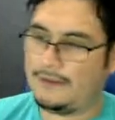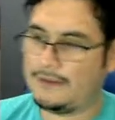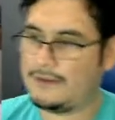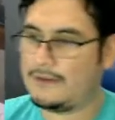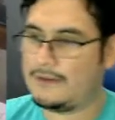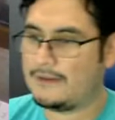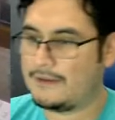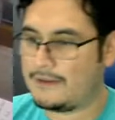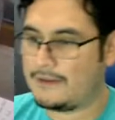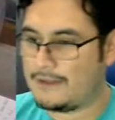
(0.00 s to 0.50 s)
All
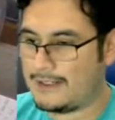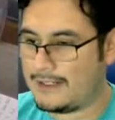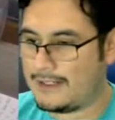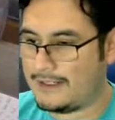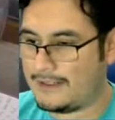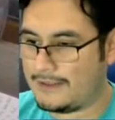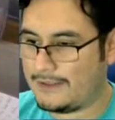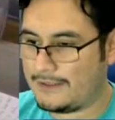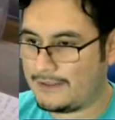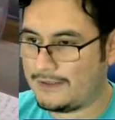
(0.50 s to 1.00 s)
right, there you
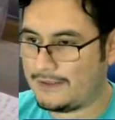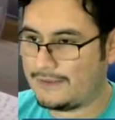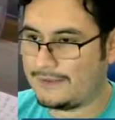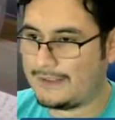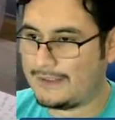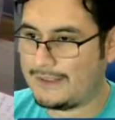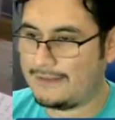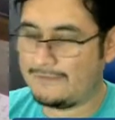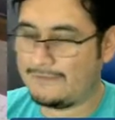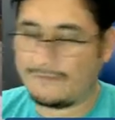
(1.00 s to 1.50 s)
go, Dave.
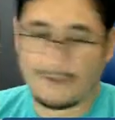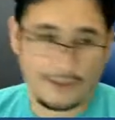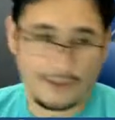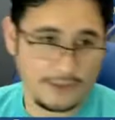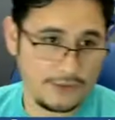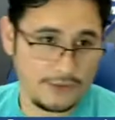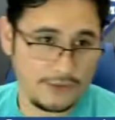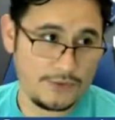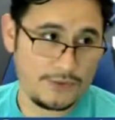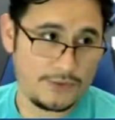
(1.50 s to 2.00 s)
Thank
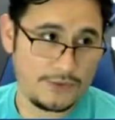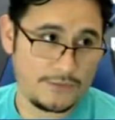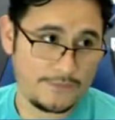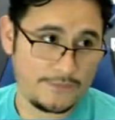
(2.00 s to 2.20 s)
you.